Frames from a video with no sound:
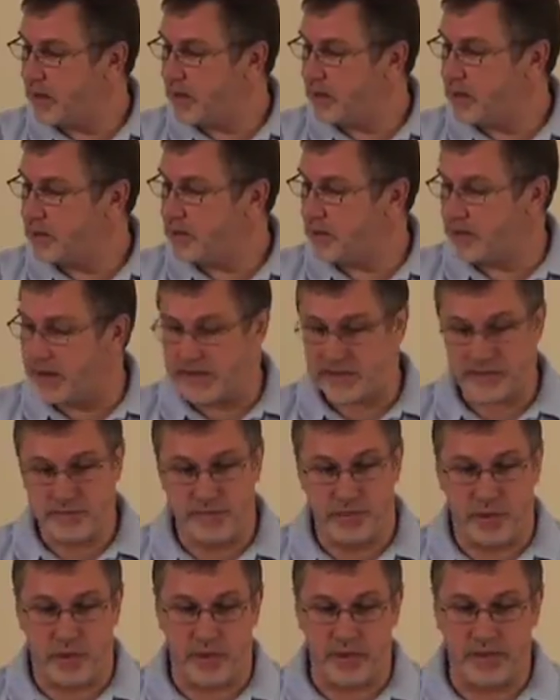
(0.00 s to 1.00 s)
The next
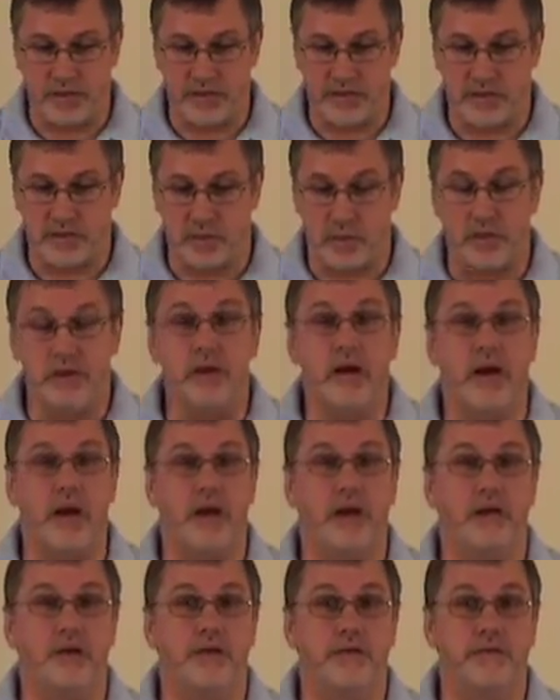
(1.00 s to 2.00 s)
point is, what
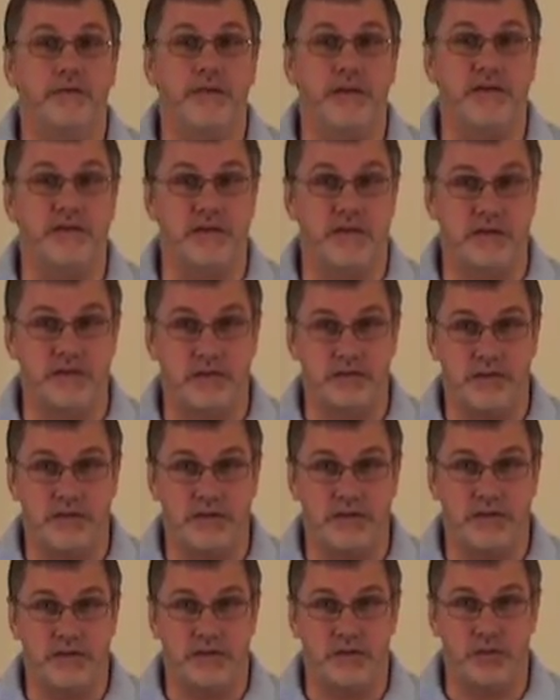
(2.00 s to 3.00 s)
kind of
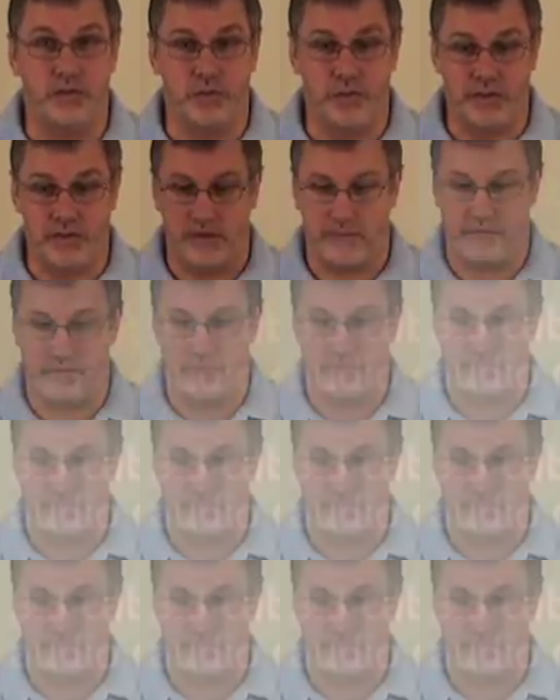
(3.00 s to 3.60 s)
accessories do we offer?